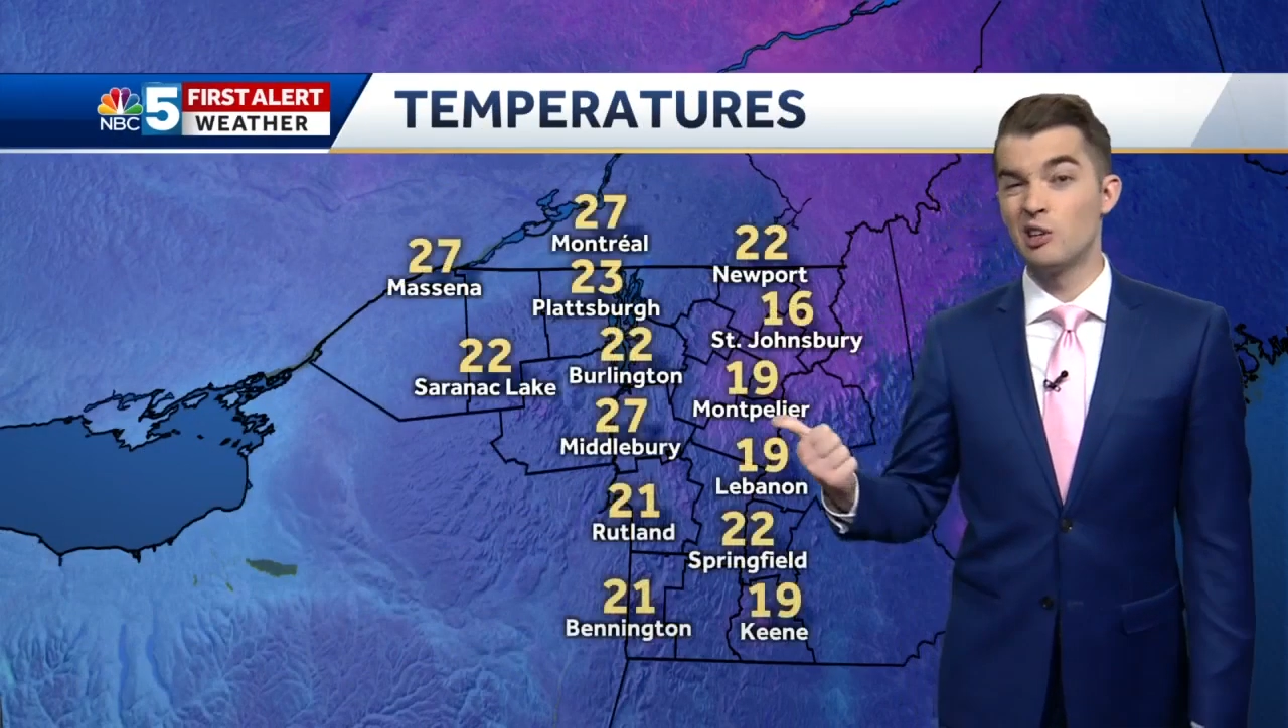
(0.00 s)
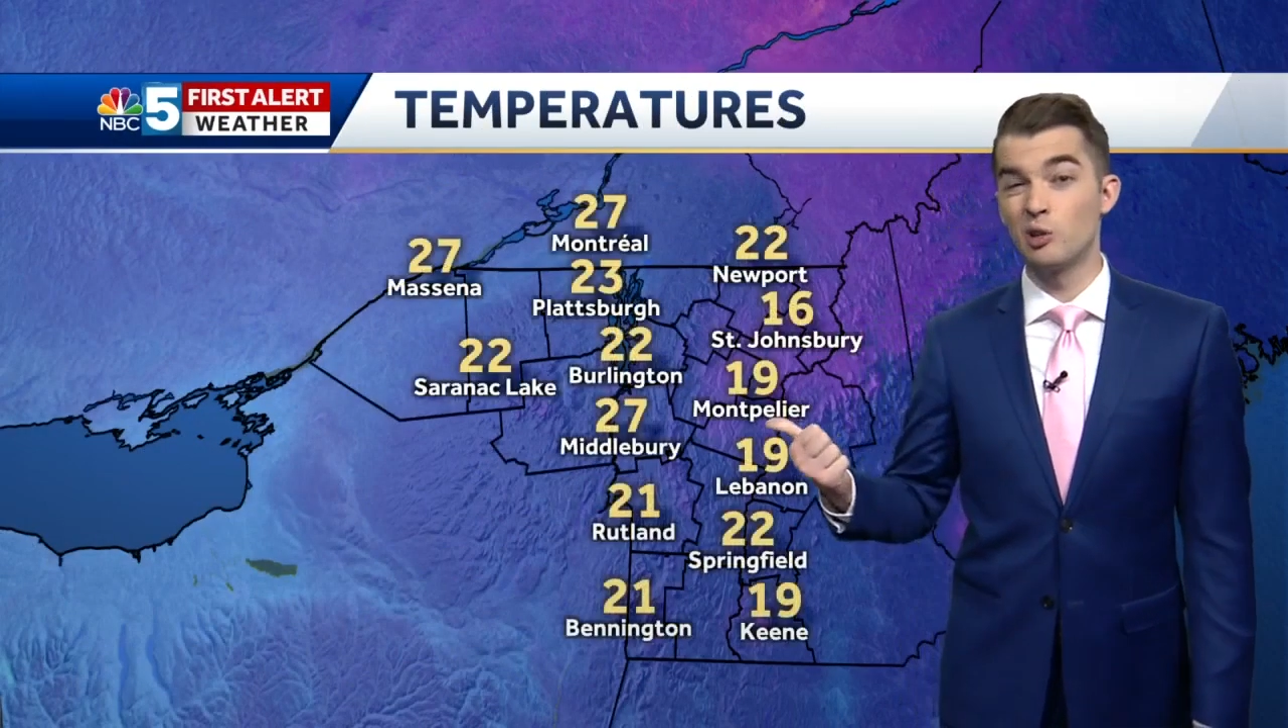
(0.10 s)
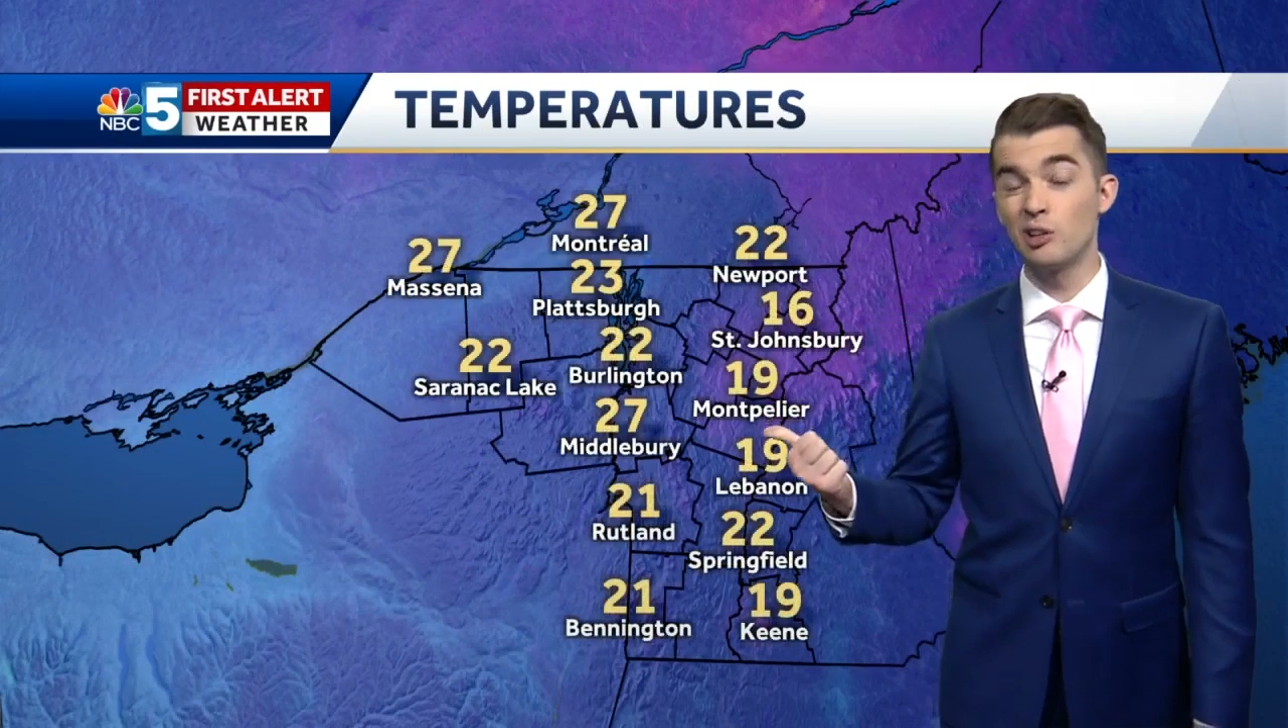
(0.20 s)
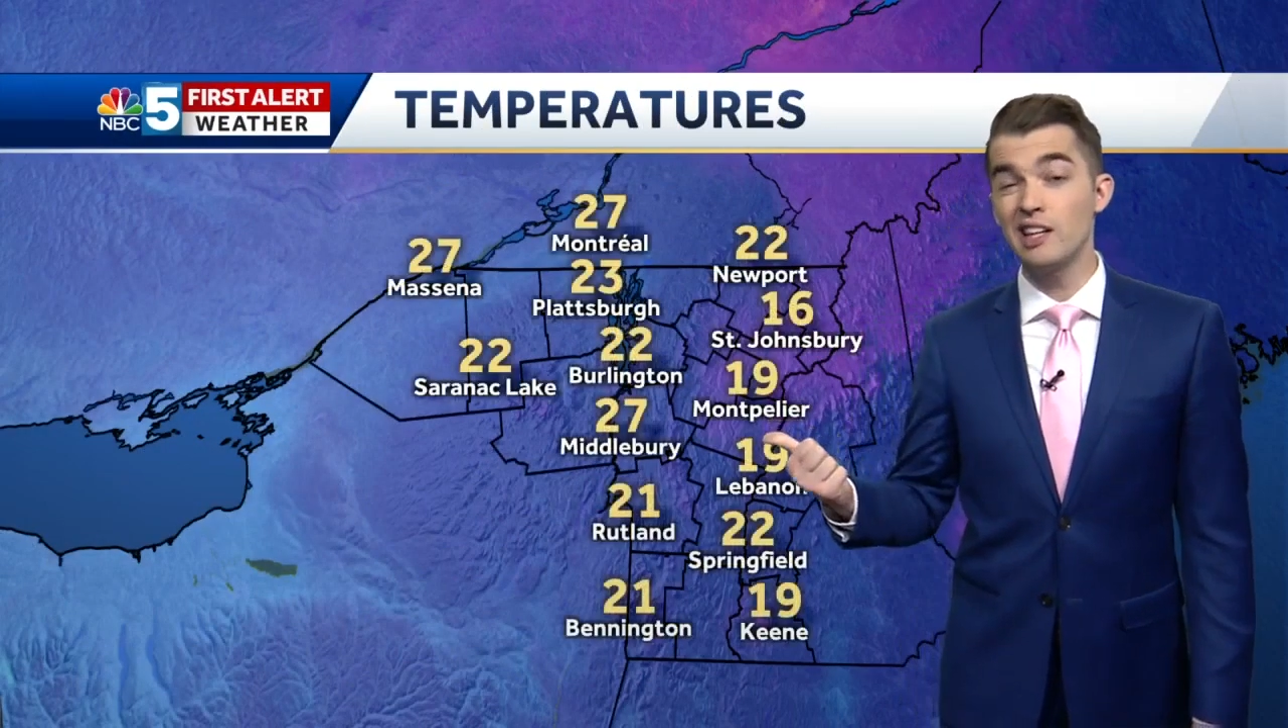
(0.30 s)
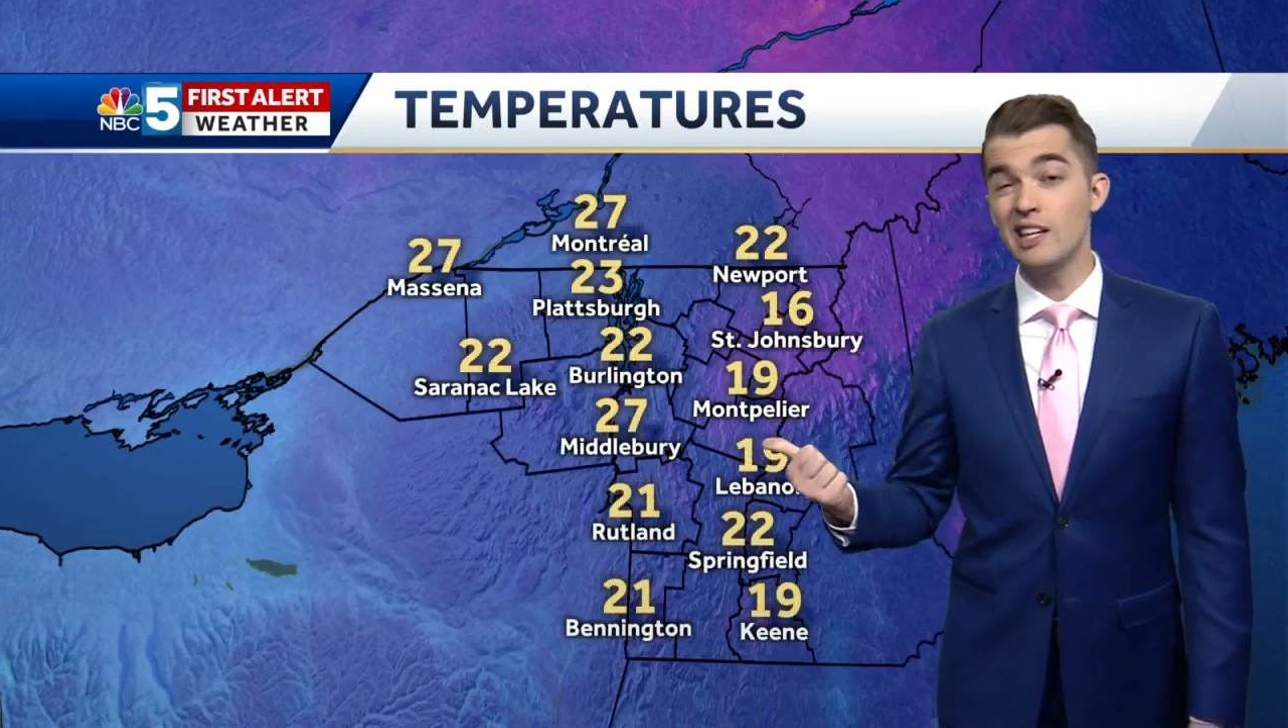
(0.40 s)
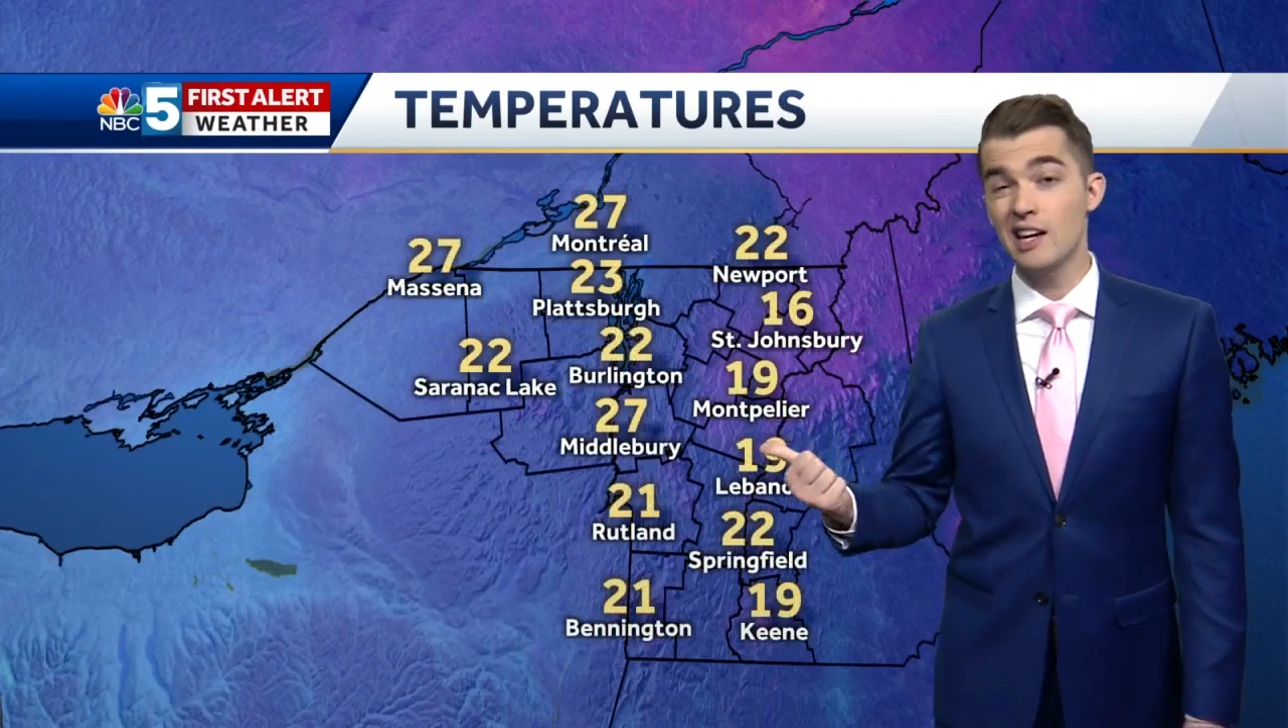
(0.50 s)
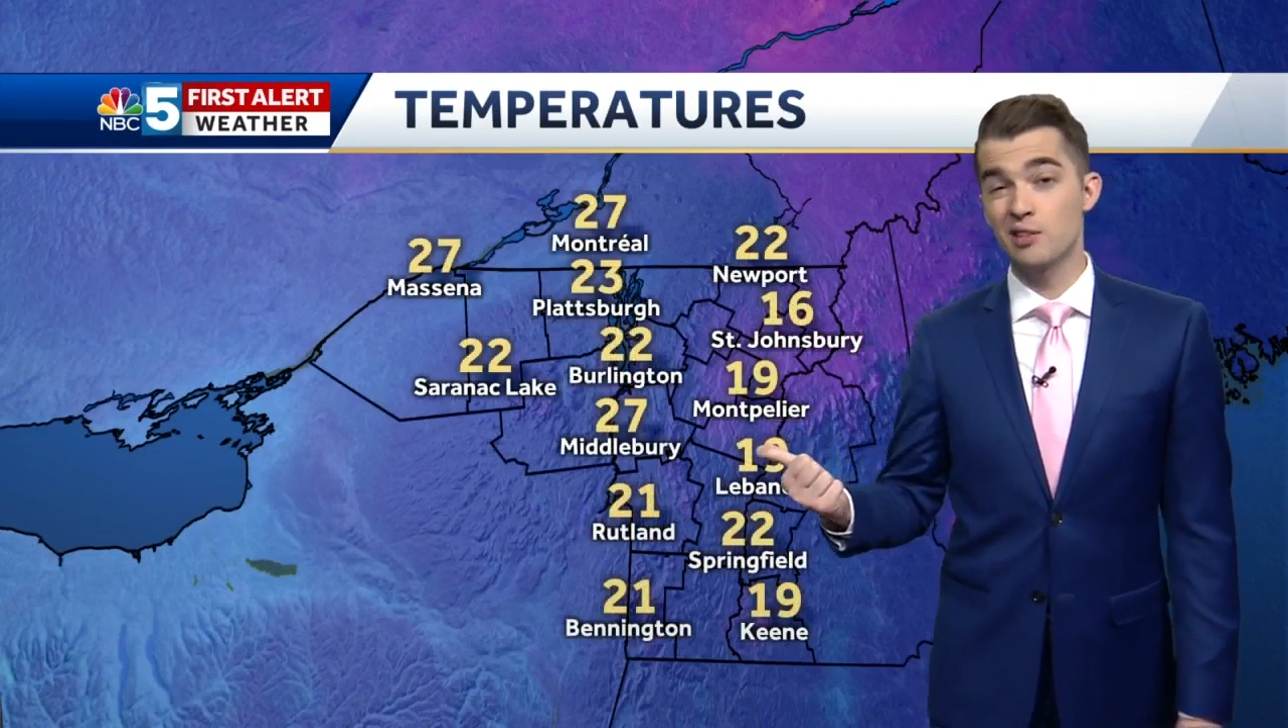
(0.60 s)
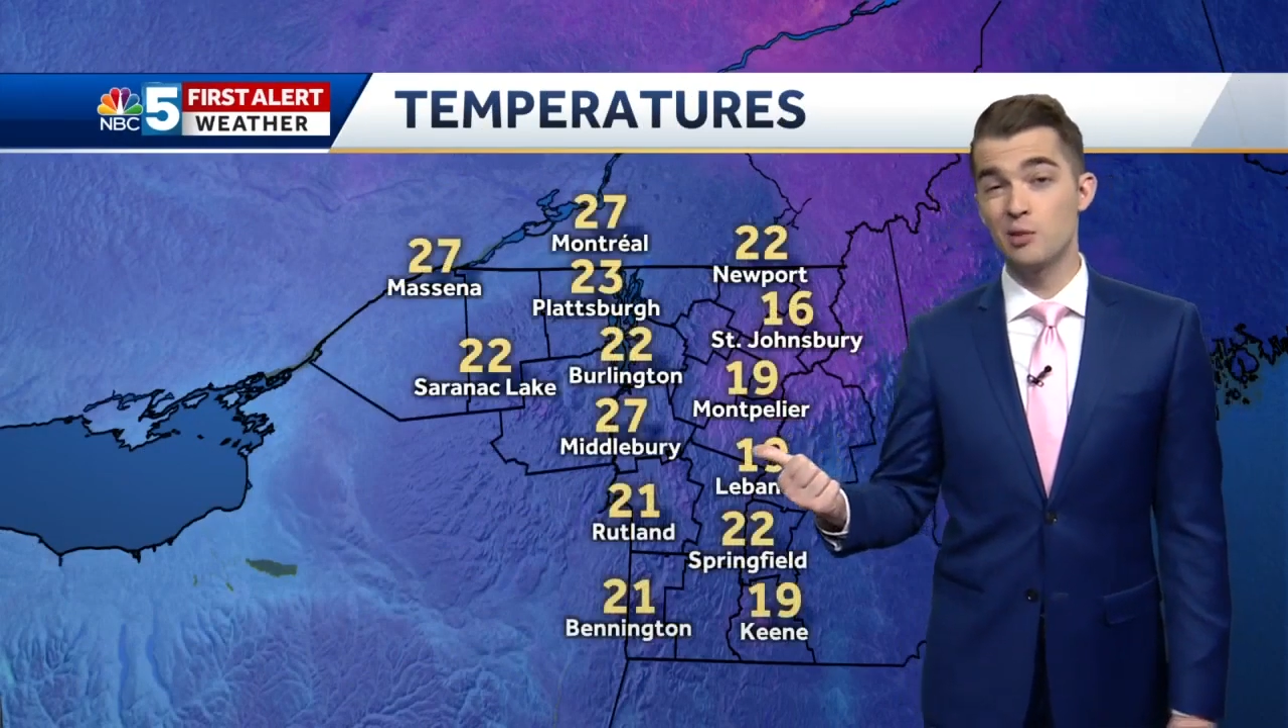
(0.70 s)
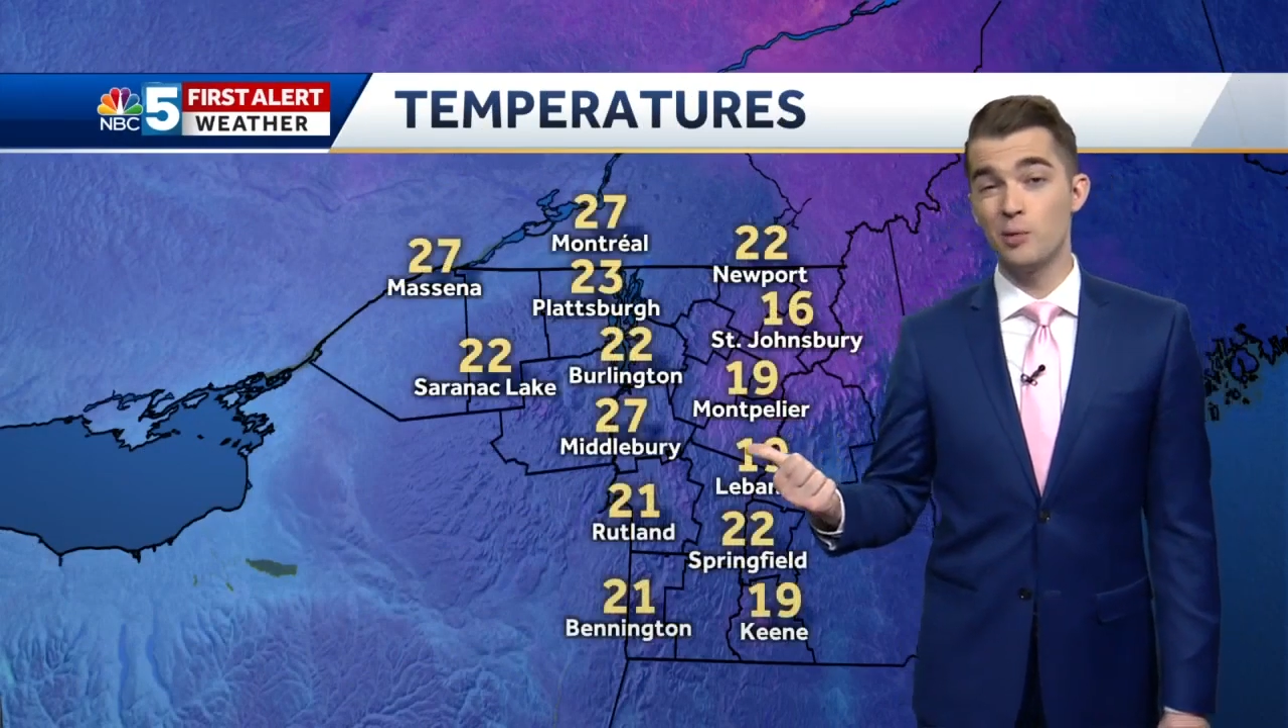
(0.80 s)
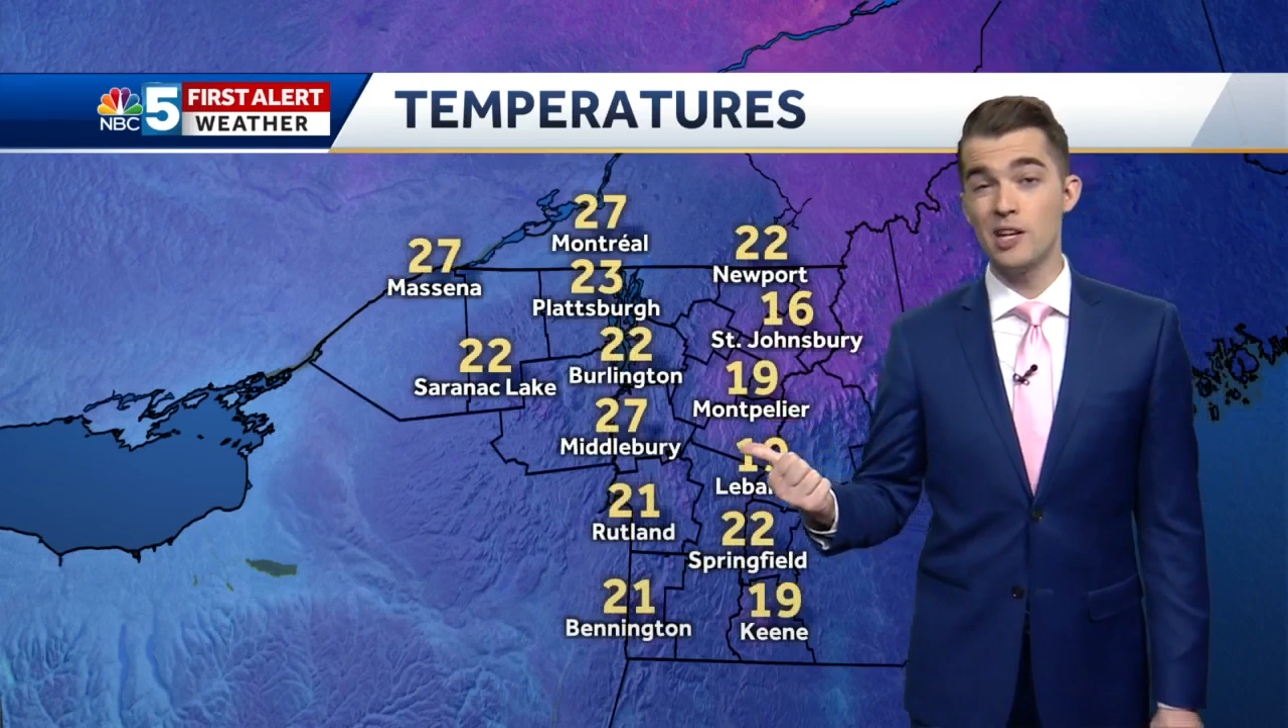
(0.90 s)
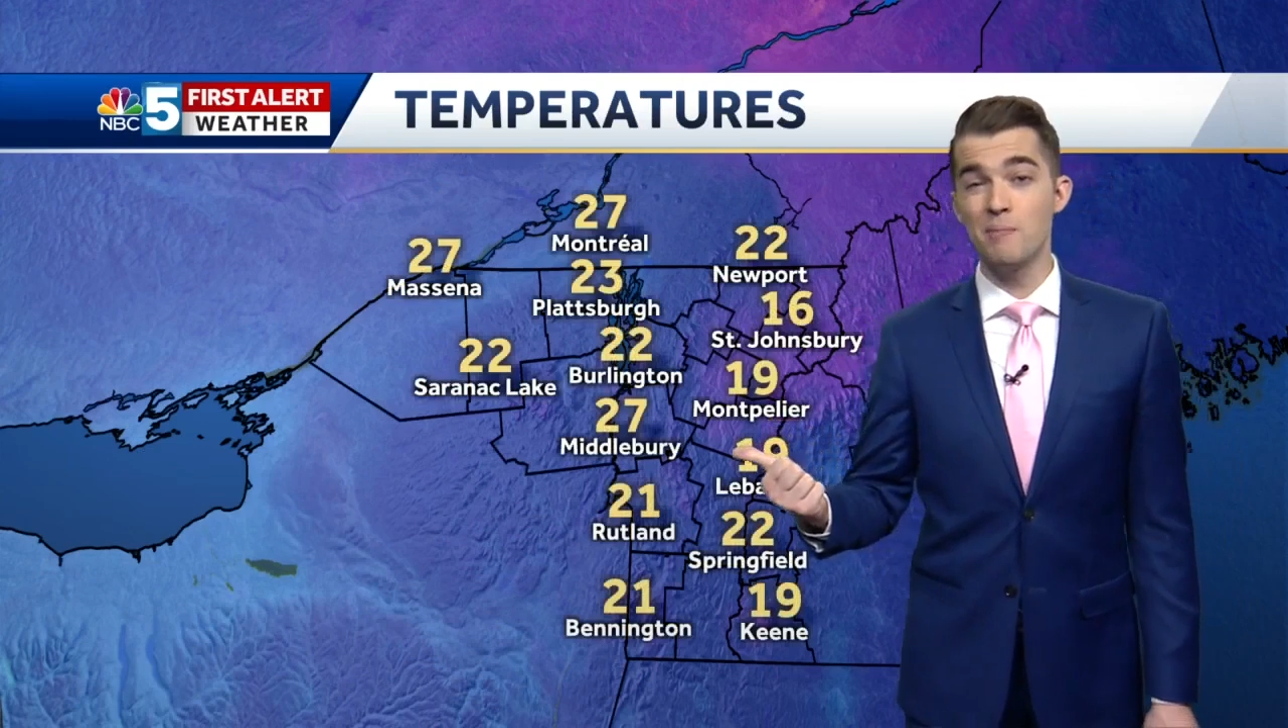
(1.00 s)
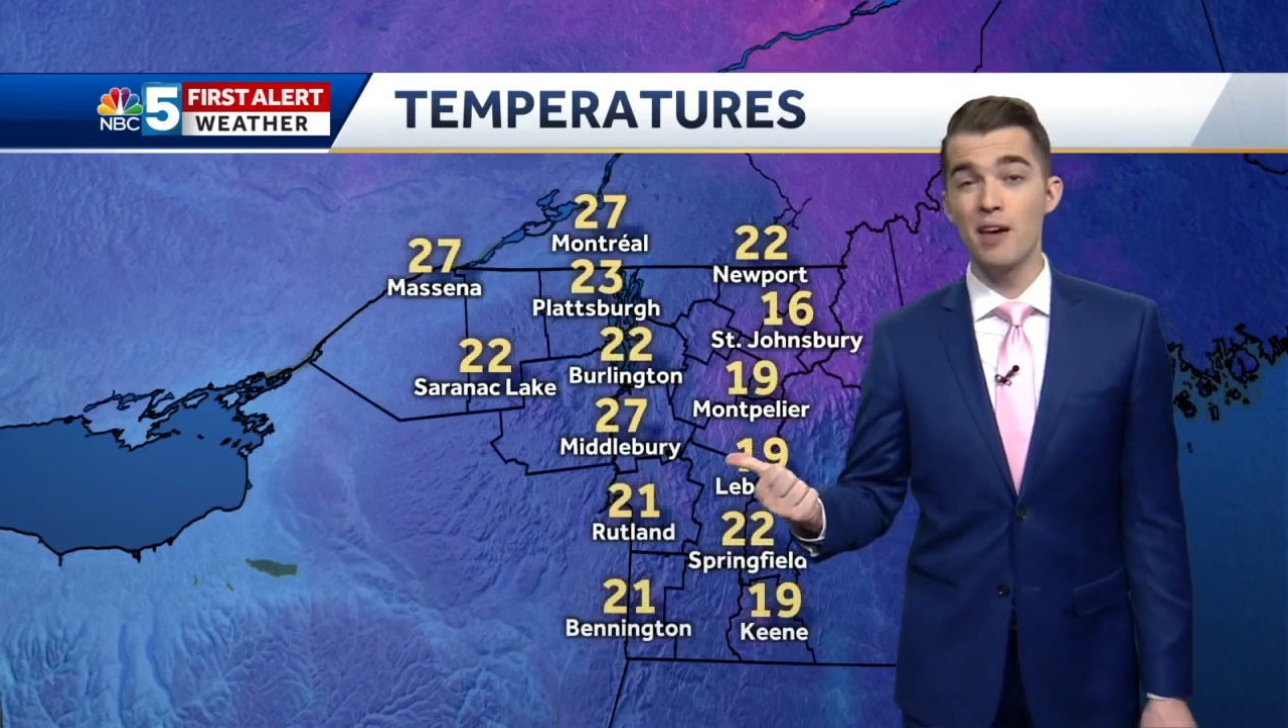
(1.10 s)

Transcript: Early next week,